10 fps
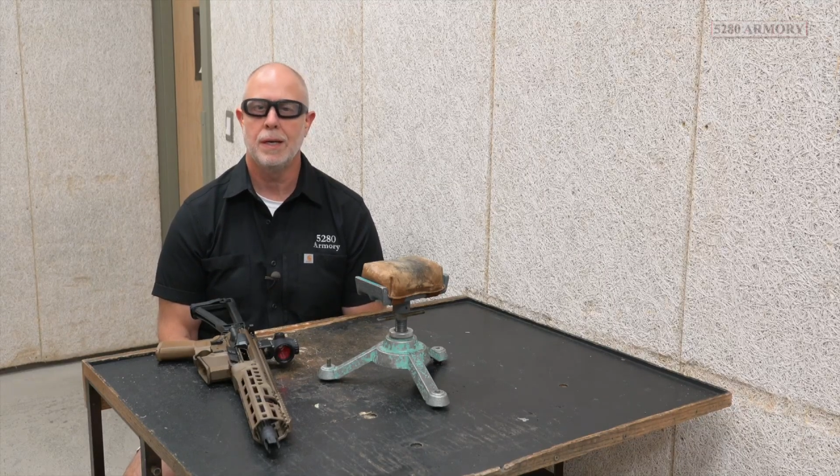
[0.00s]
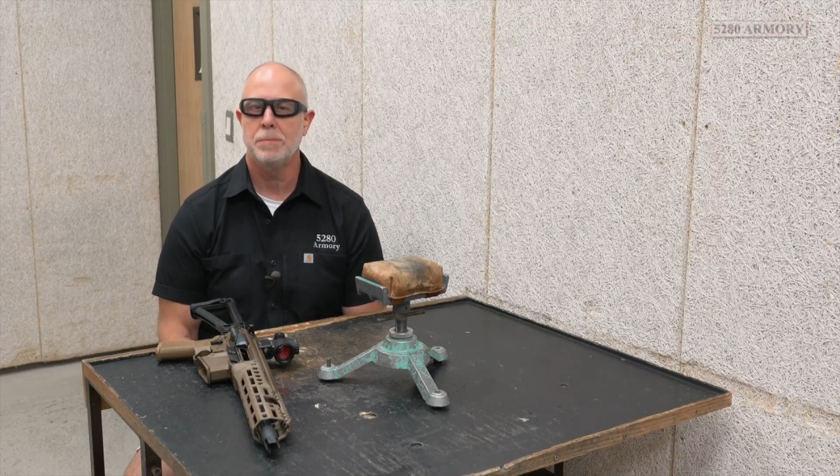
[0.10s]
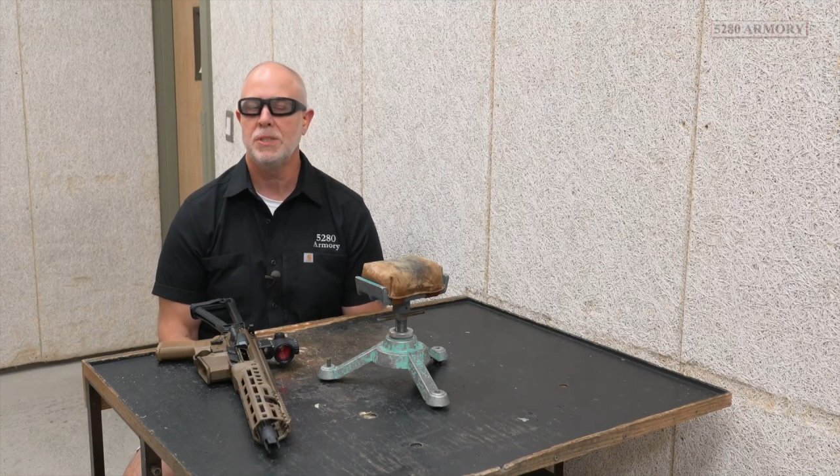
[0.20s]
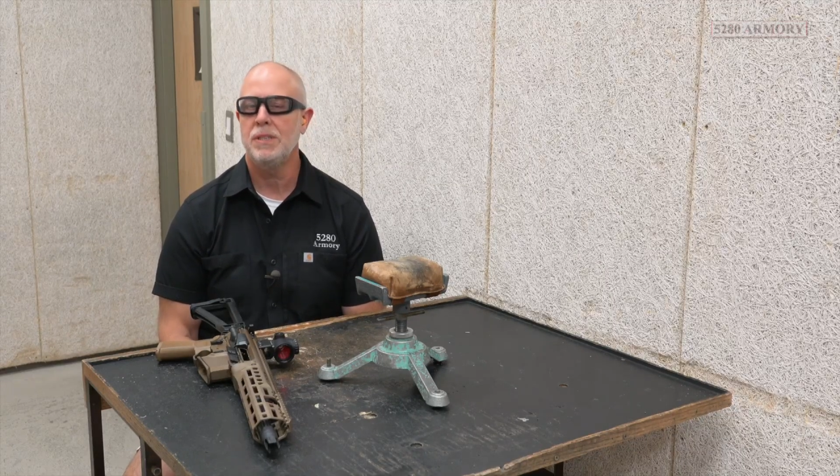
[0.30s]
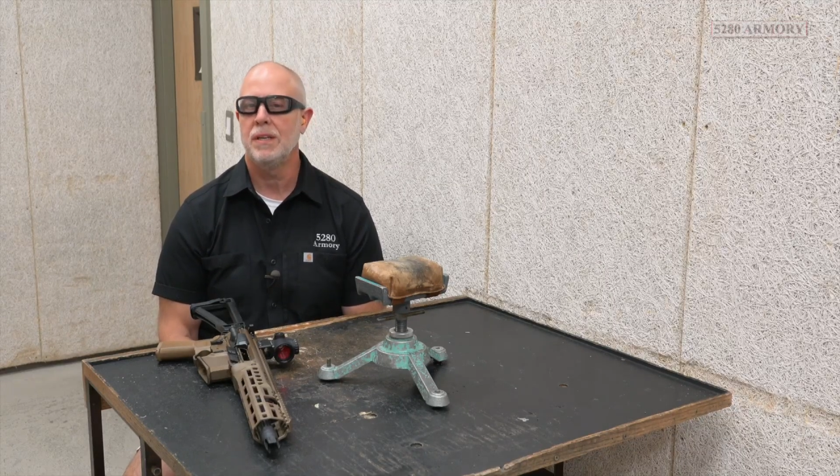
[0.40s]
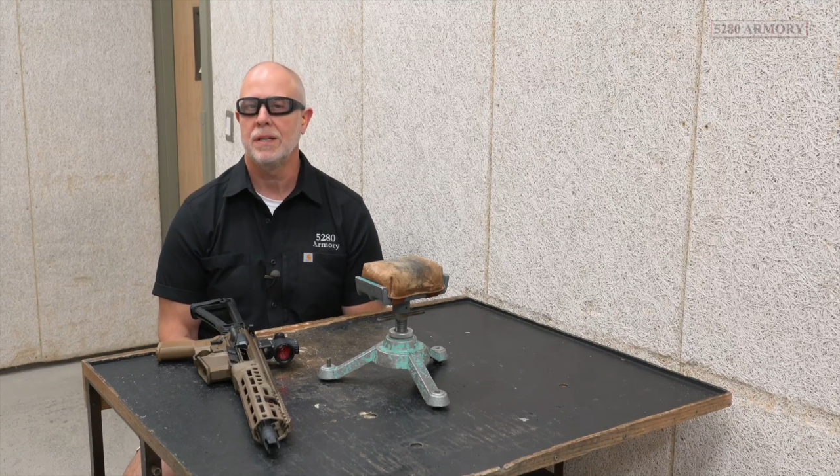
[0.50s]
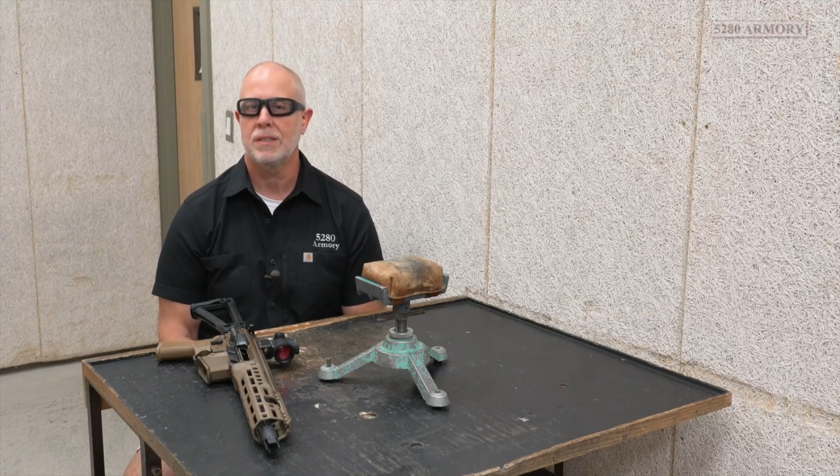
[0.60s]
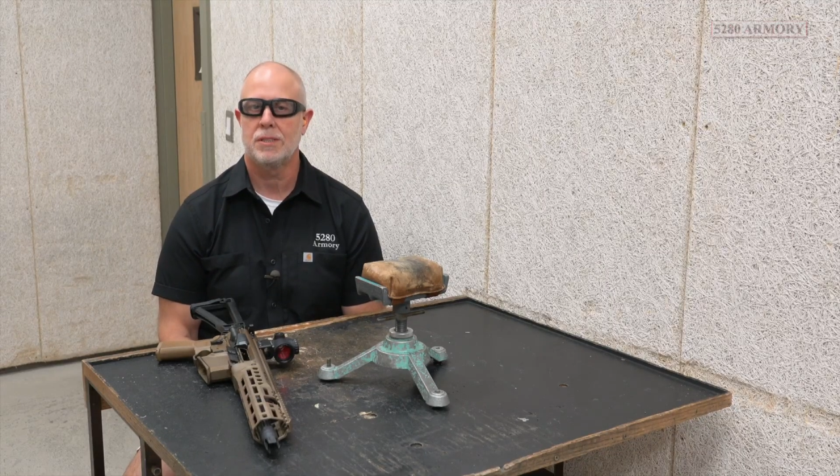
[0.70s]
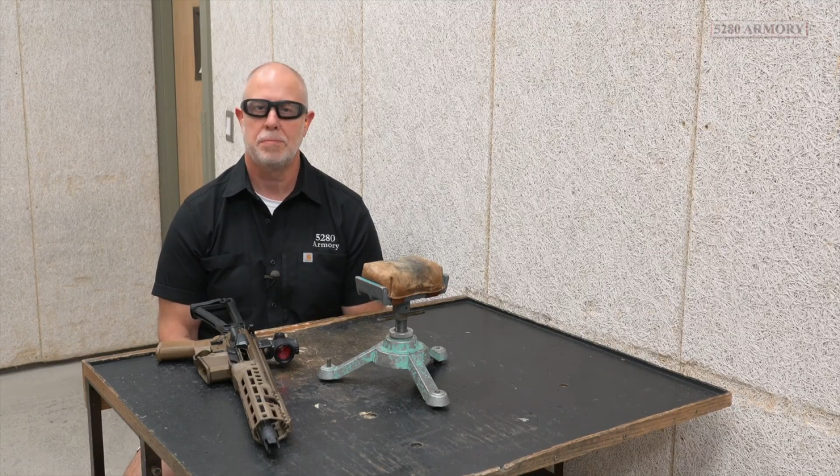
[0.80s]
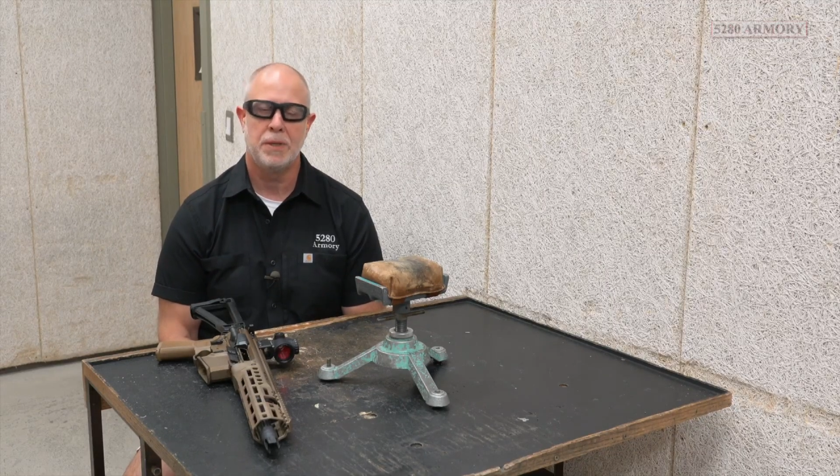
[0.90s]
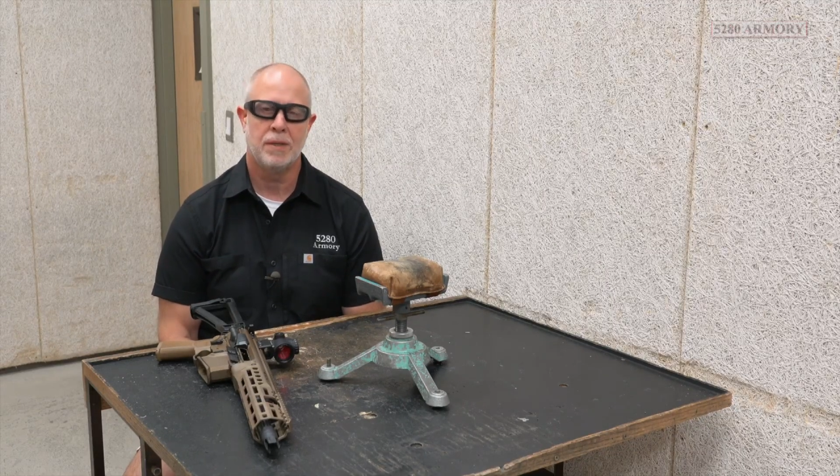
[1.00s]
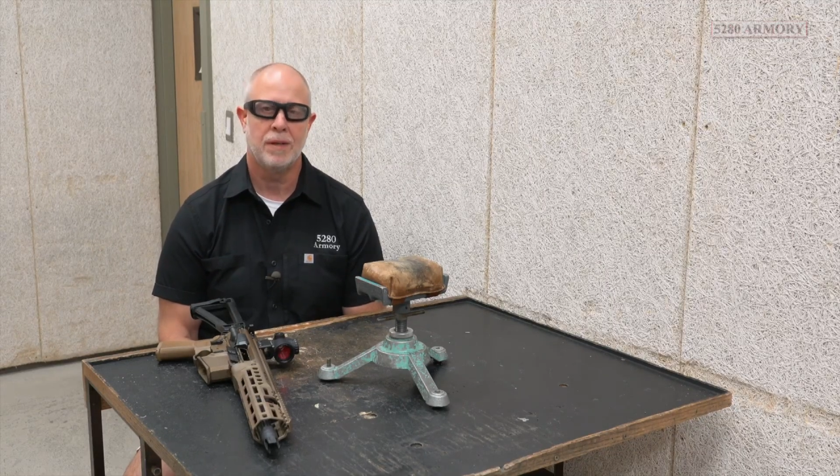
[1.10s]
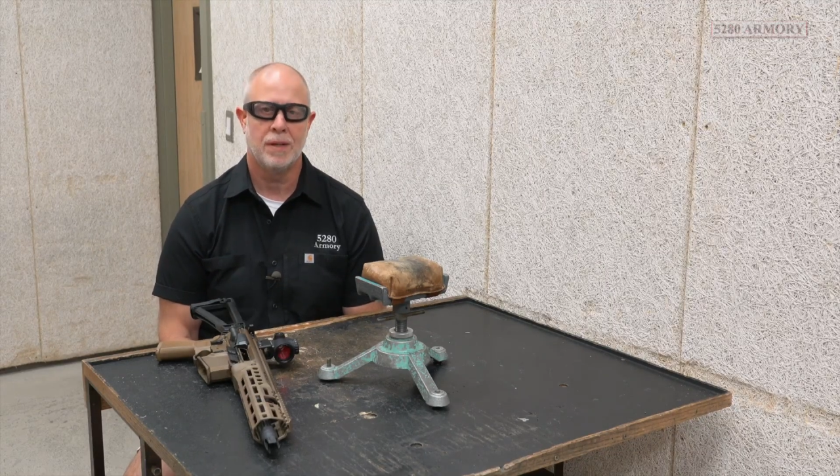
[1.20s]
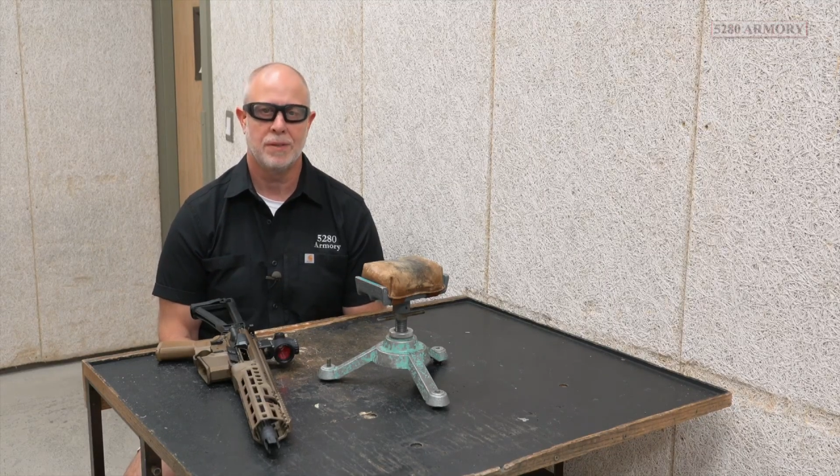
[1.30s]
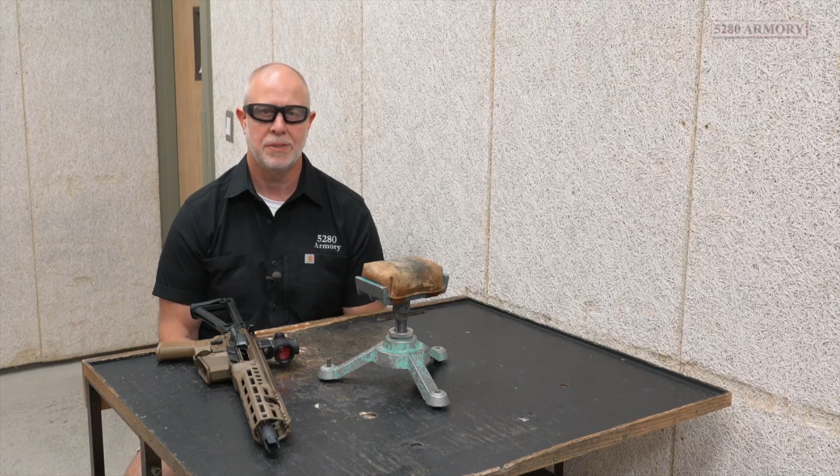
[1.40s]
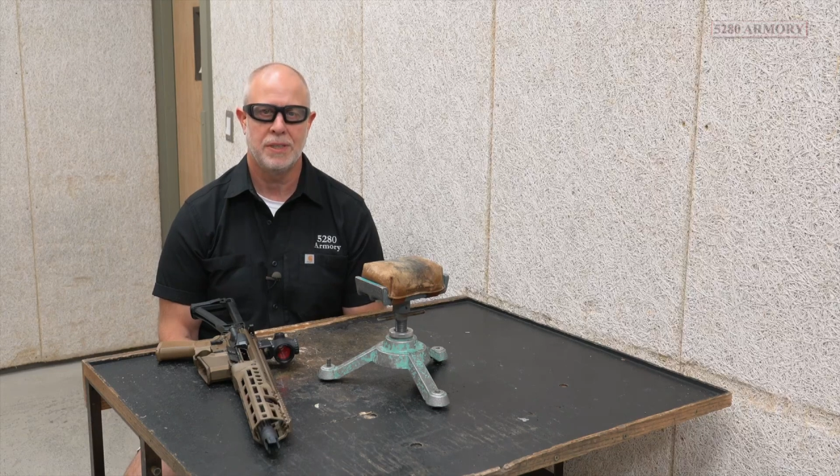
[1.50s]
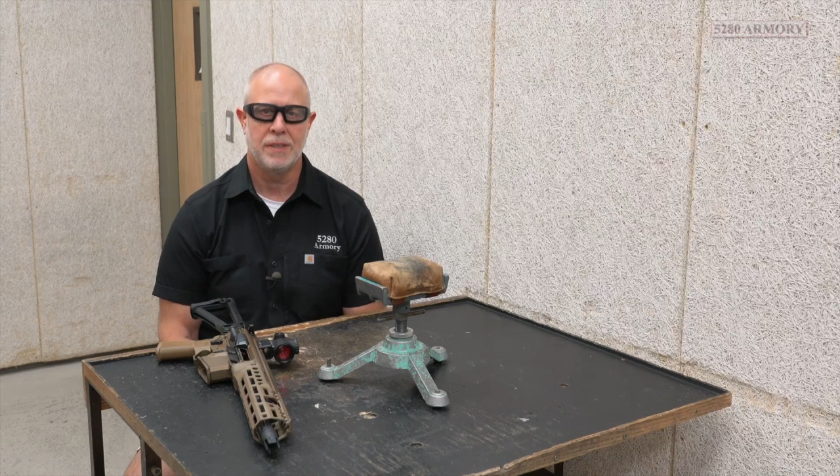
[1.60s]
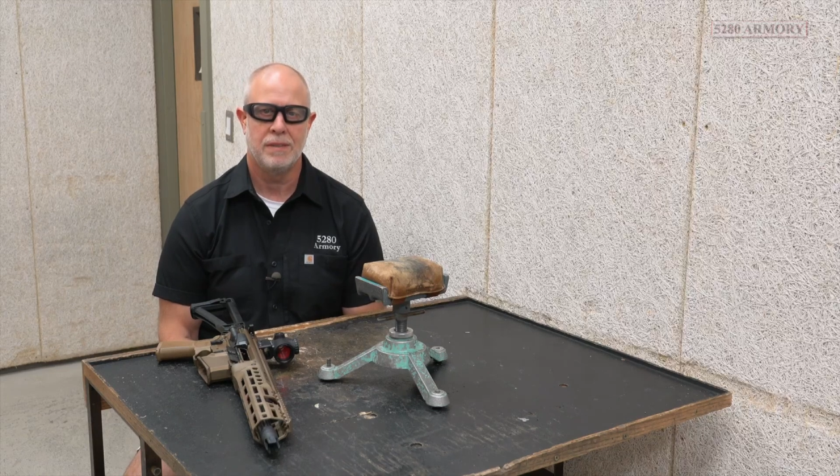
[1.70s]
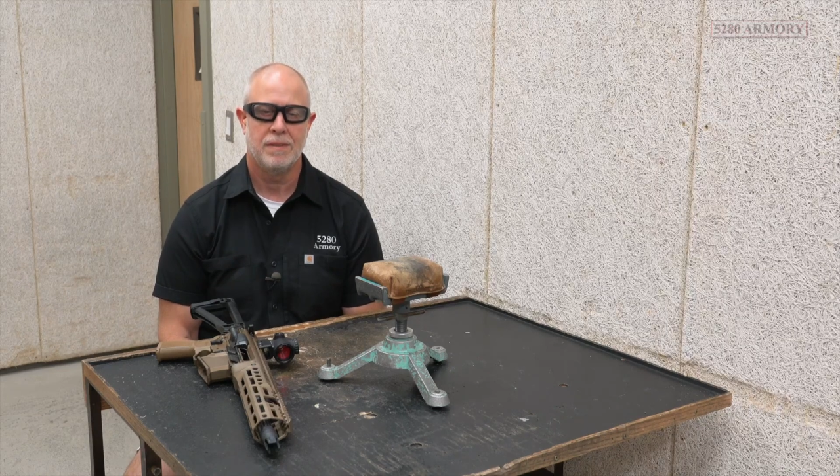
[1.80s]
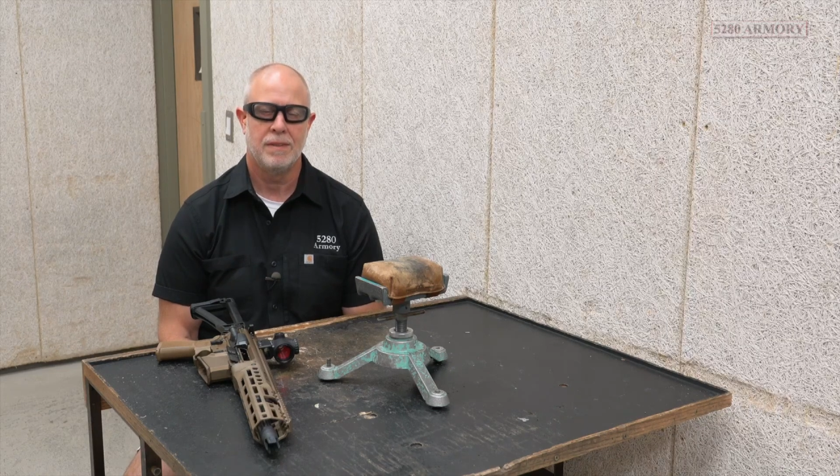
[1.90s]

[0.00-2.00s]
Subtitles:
MCX Spear LT.